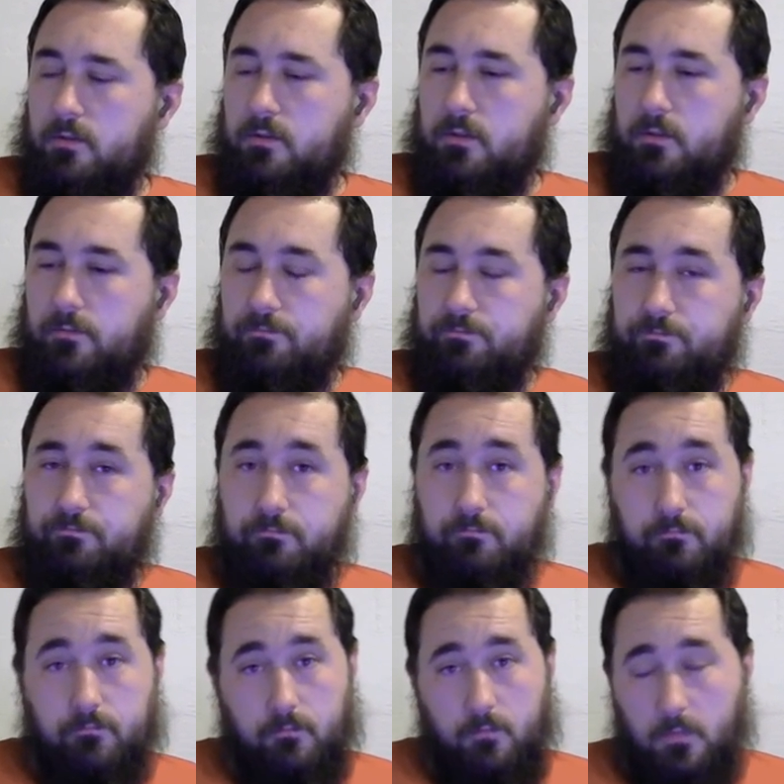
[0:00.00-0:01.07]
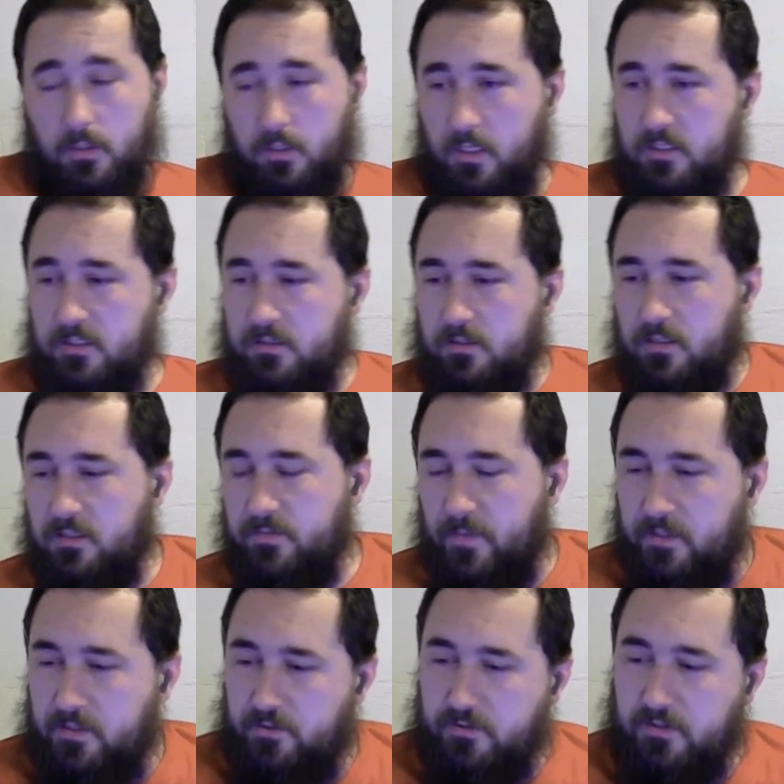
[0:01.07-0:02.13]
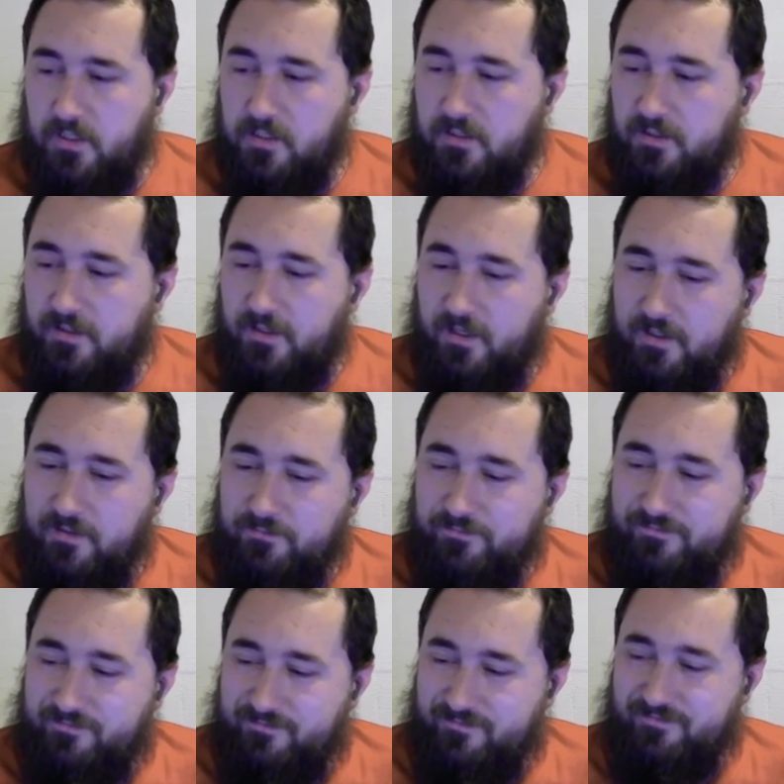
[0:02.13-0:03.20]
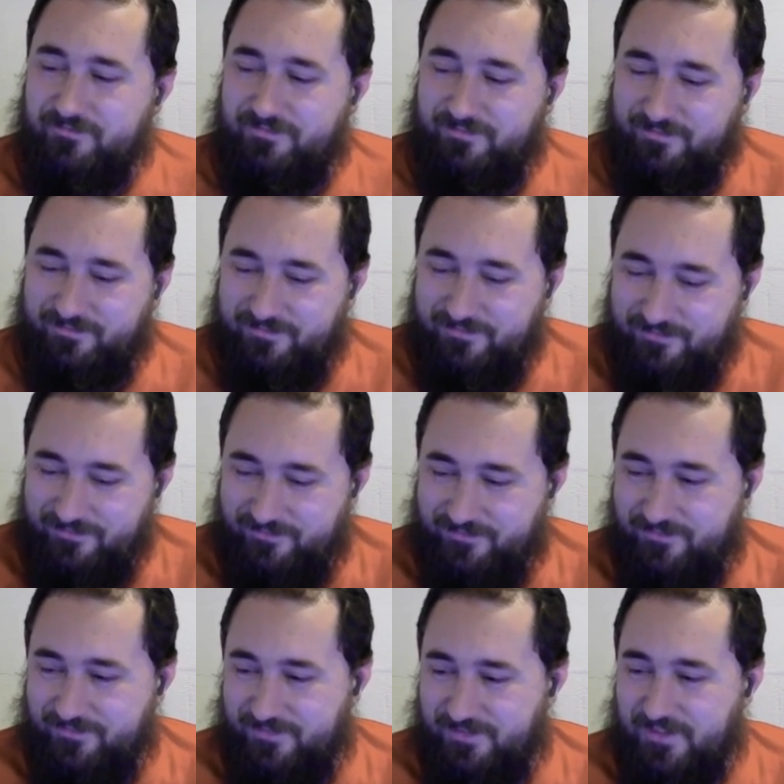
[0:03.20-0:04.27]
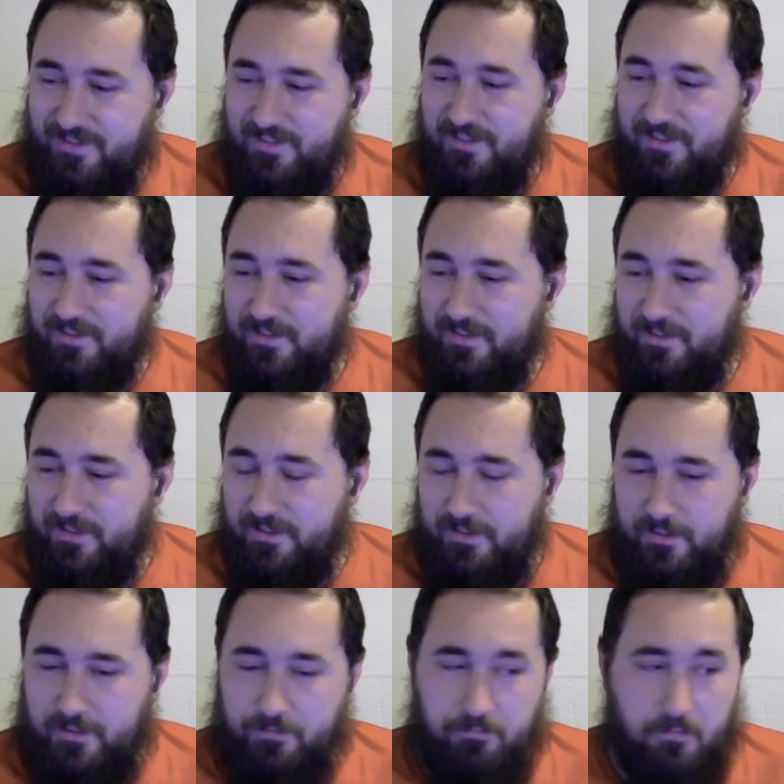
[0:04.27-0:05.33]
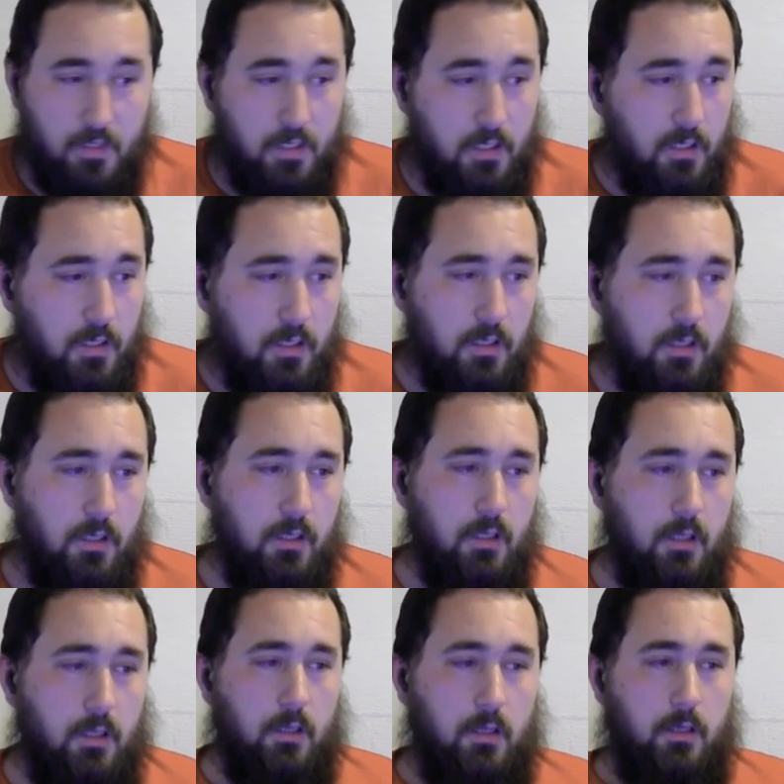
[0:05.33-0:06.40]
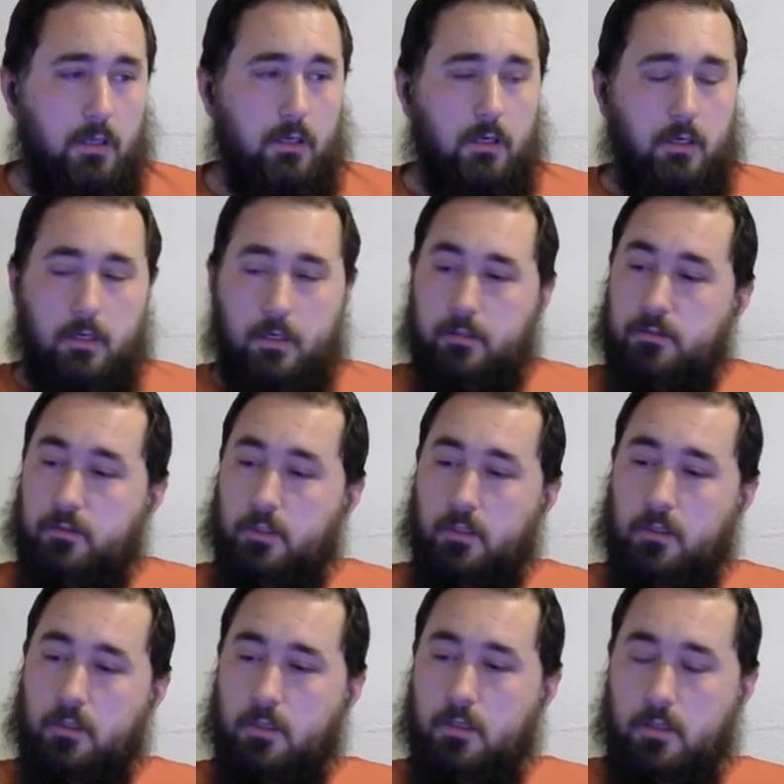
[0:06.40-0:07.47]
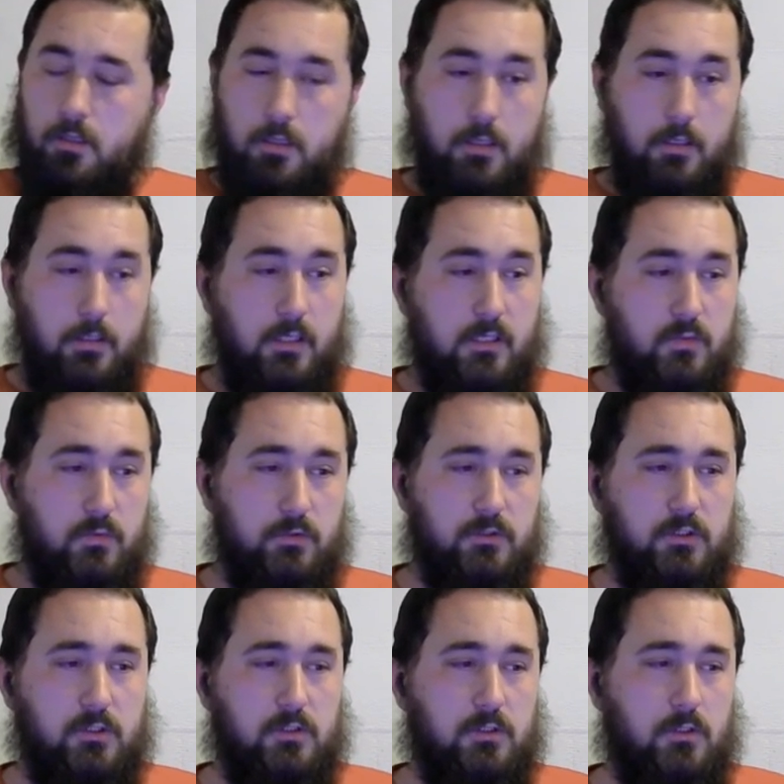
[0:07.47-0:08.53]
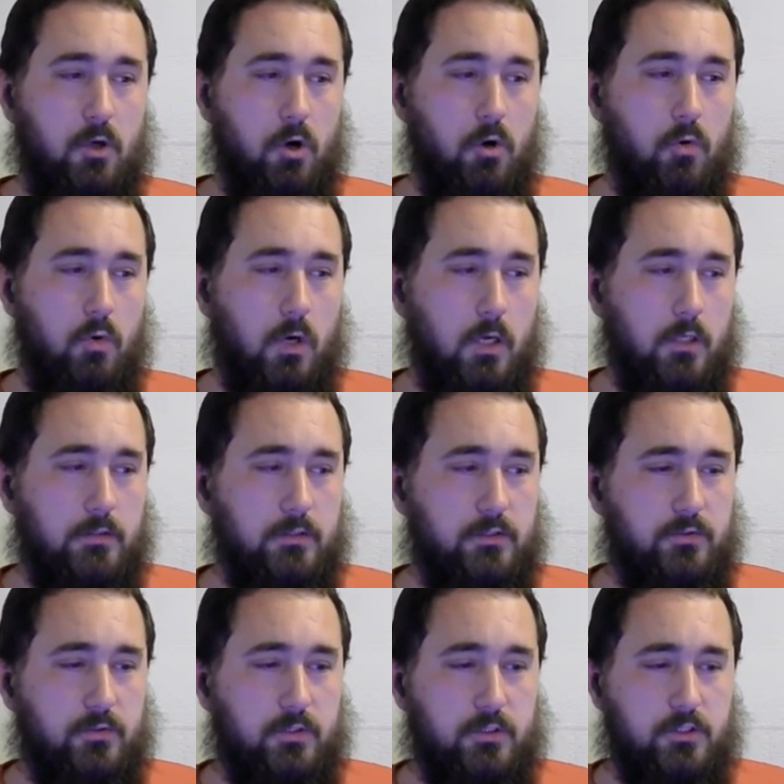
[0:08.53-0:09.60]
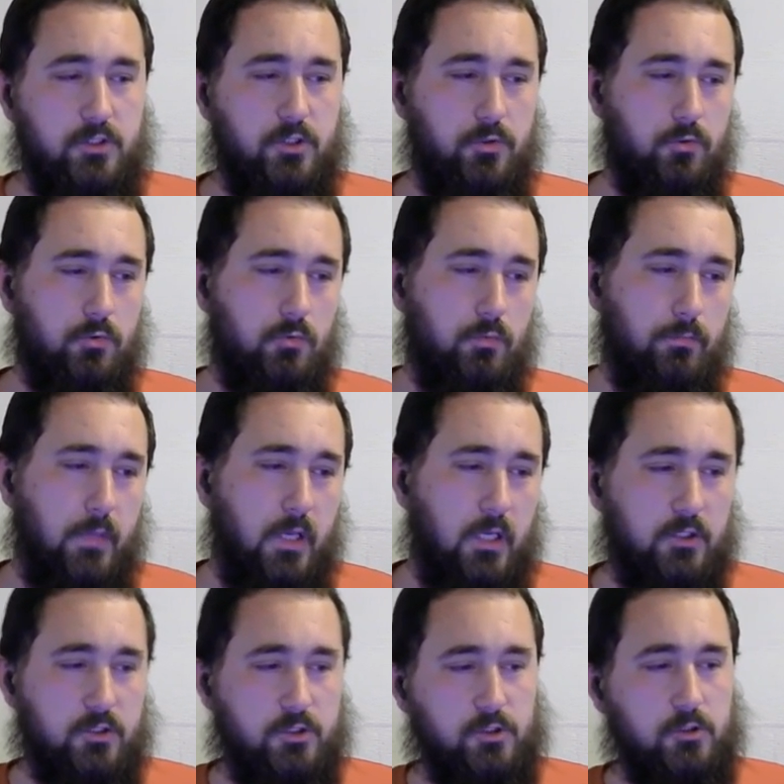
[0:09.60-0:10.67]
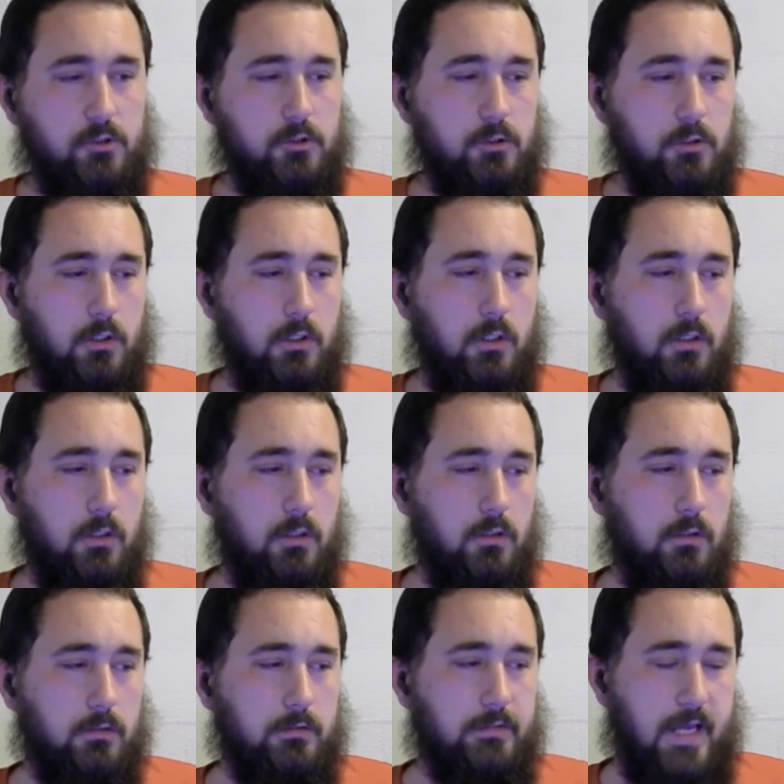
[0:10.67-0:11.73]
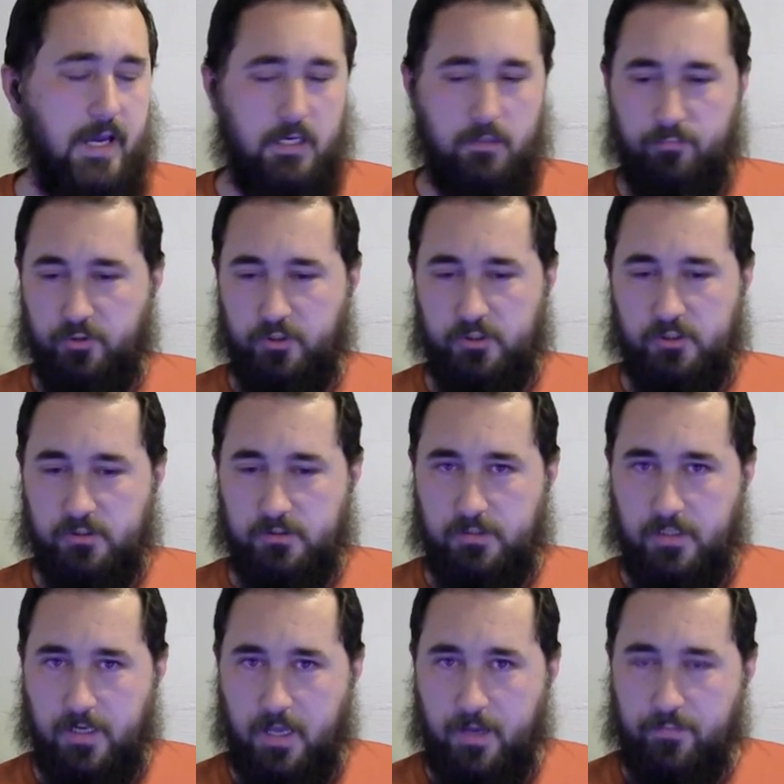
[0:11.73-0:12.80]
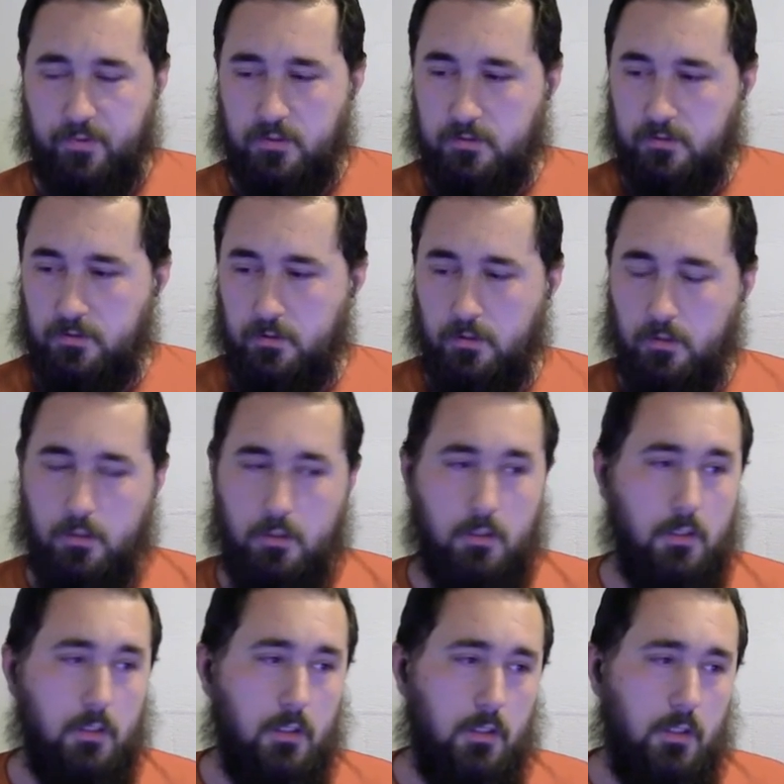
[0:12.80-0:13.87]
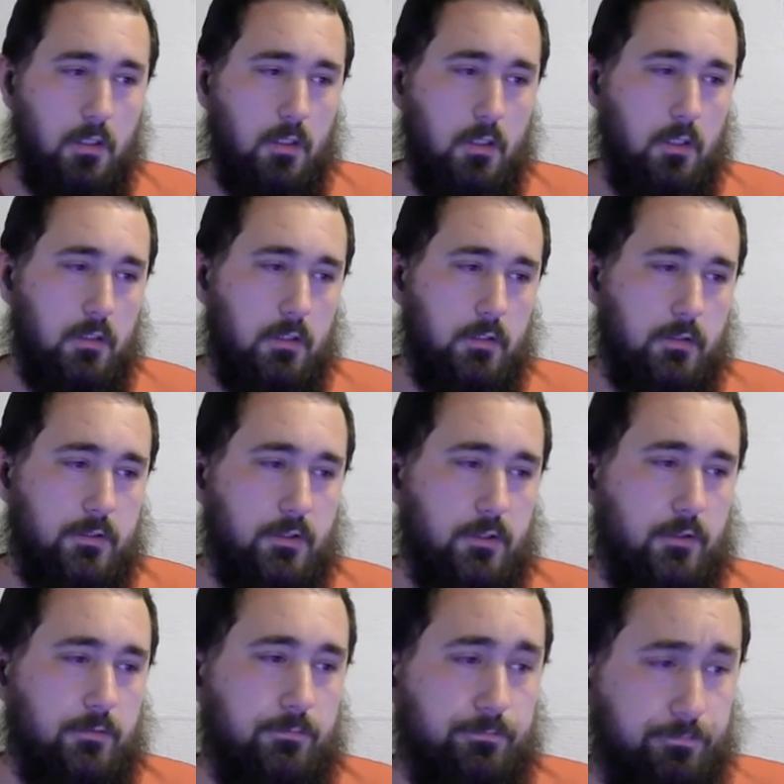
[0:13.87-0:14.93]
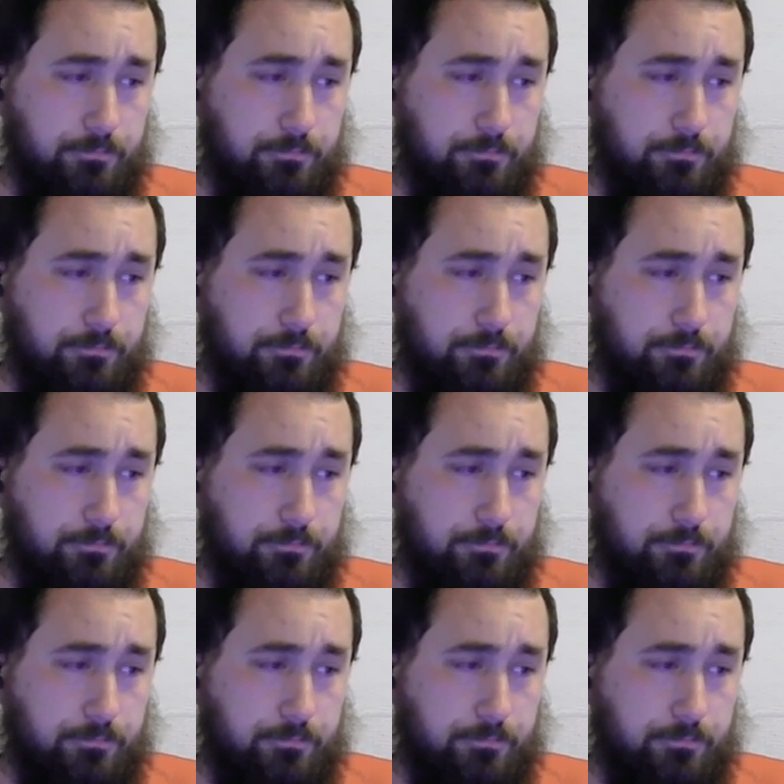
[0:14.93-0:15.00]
So that's that's my two cents on that. nice. Yeah. All right. All right. So I guess we'll go on to the two major data breaches that happened. So